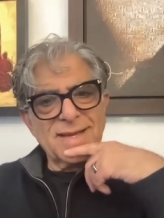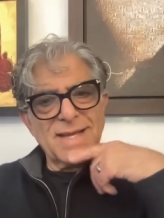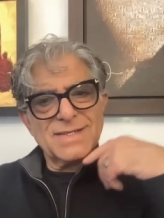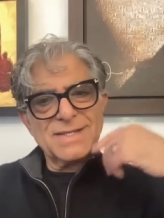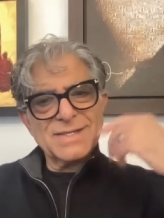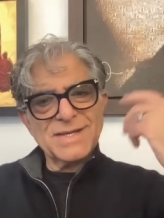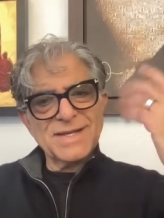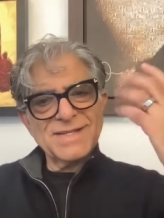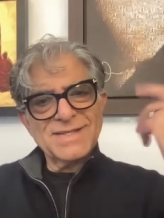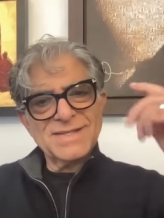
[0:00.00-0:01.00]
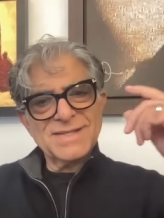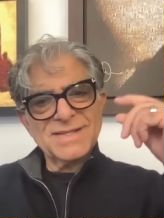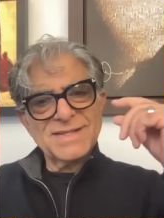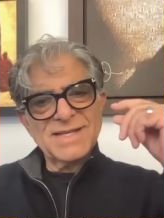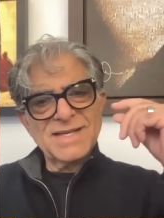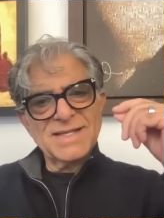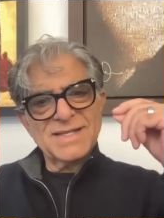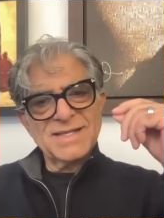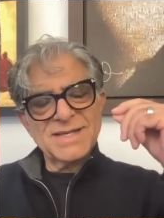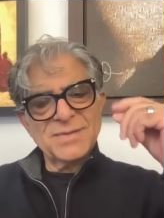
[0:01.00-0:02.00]
exercise
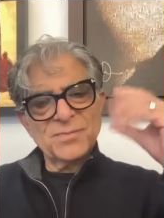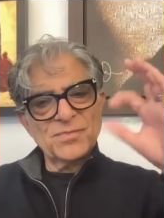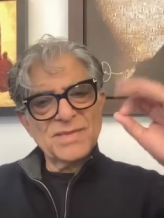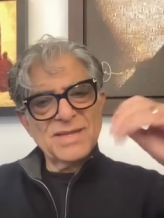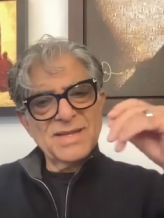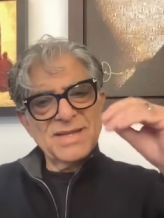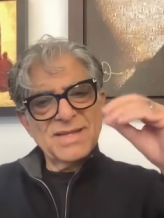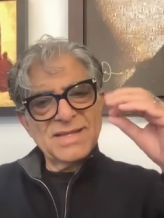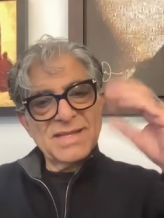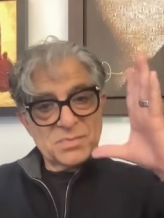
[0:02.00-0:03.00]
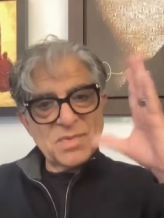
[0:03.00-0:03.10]
that